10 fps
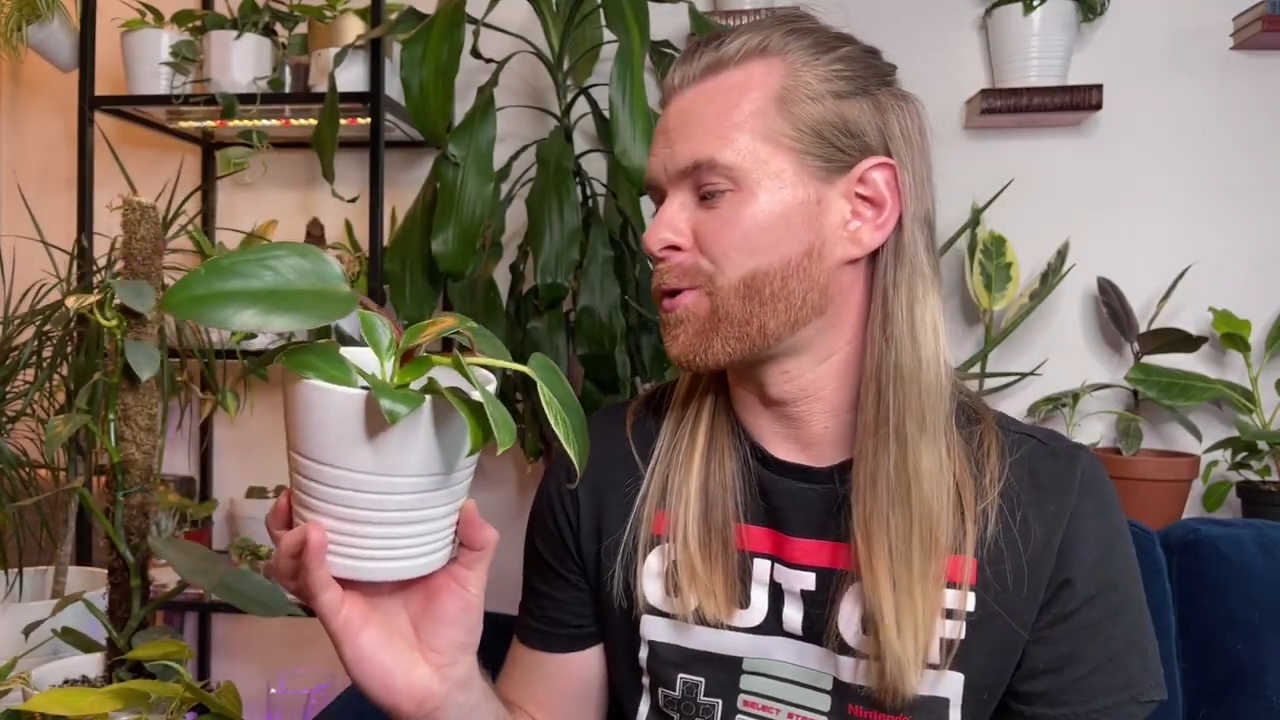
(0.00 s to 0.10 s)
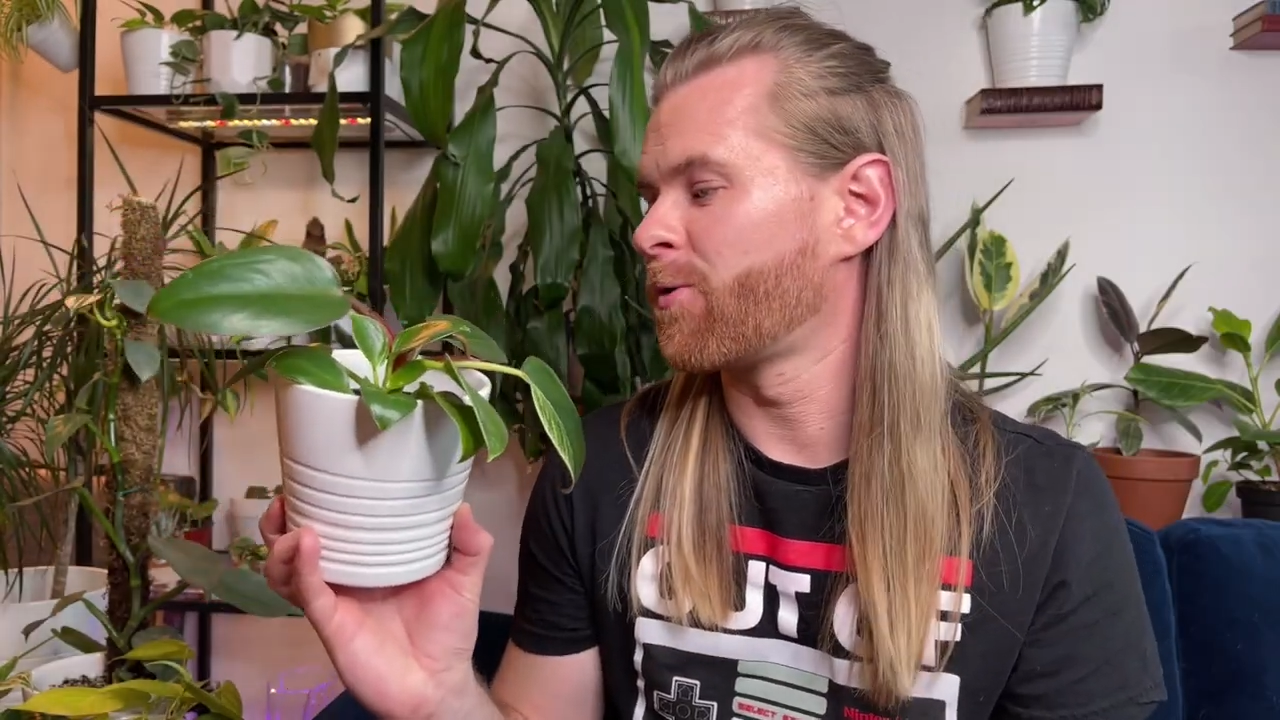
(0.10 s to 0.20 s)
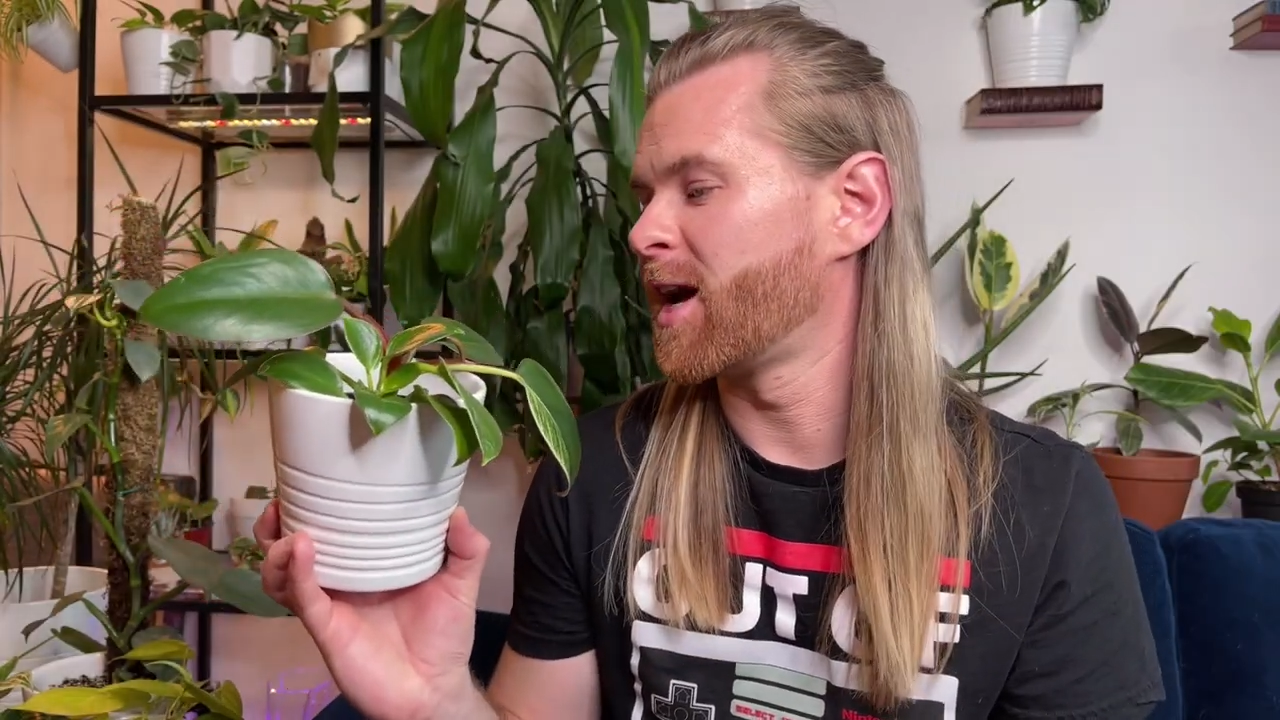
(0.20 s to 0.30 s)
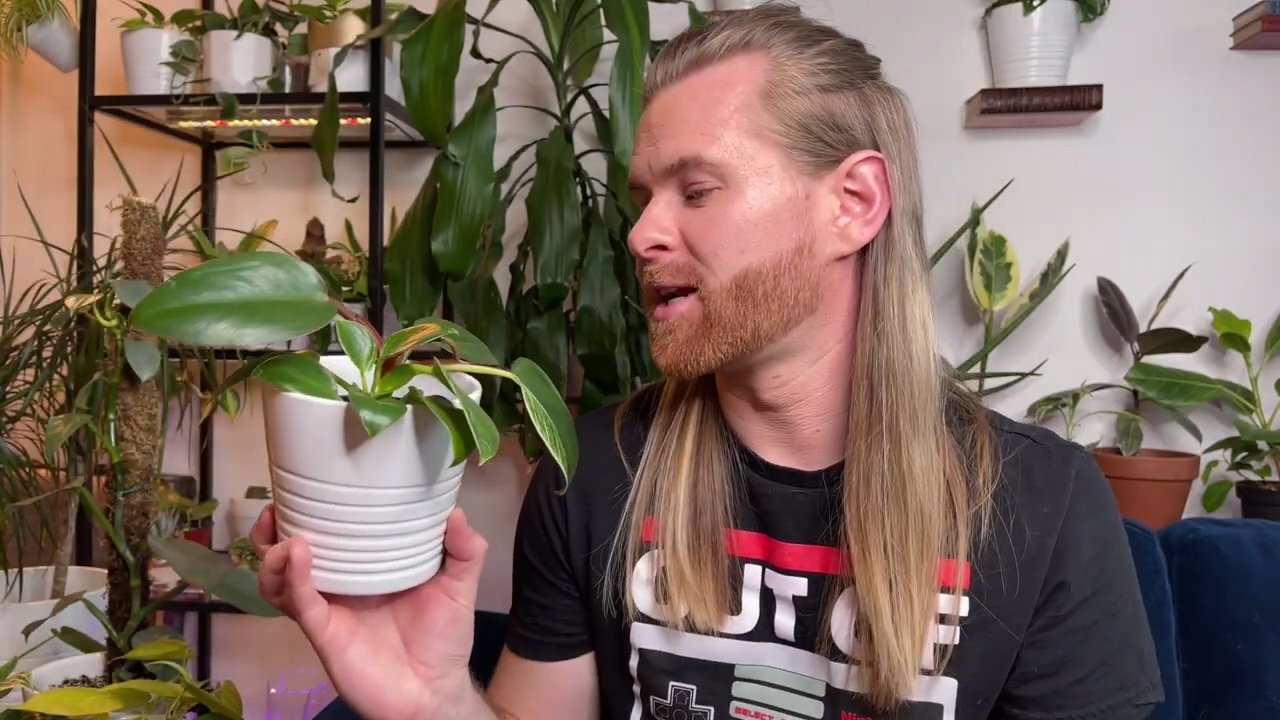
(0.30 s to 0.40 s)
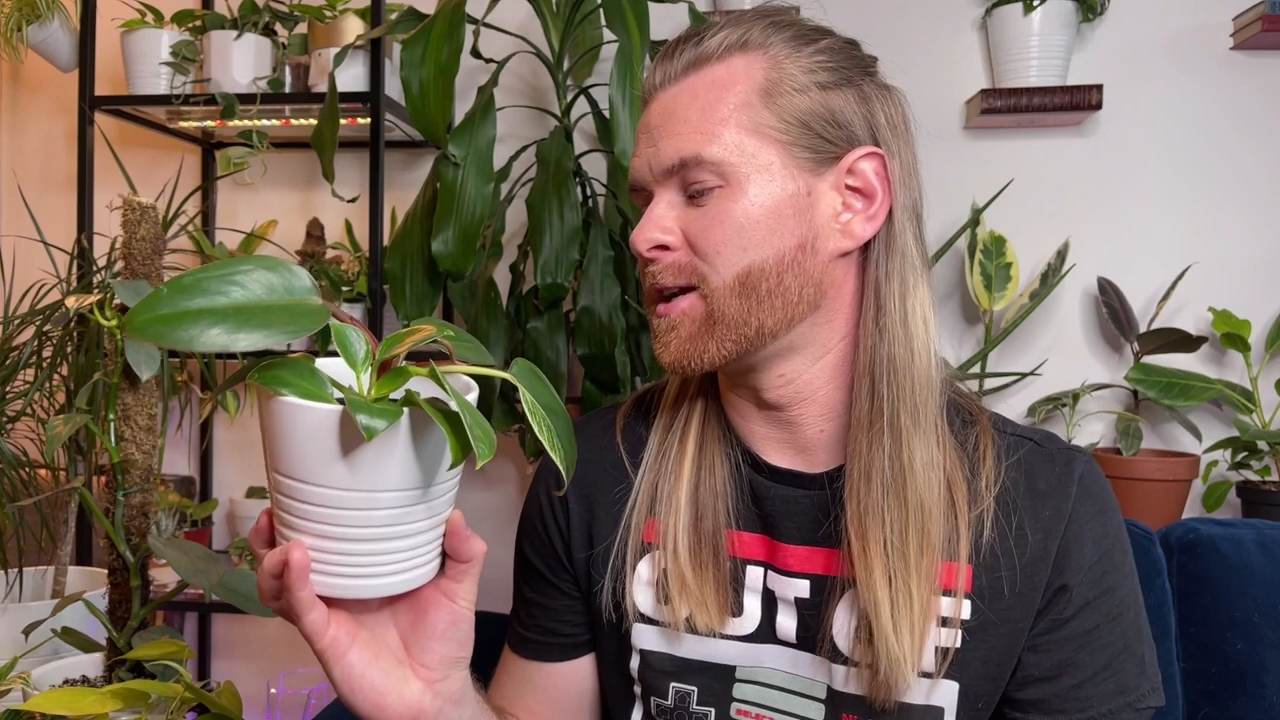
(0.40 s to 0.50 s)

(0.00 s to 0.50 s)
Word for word: grand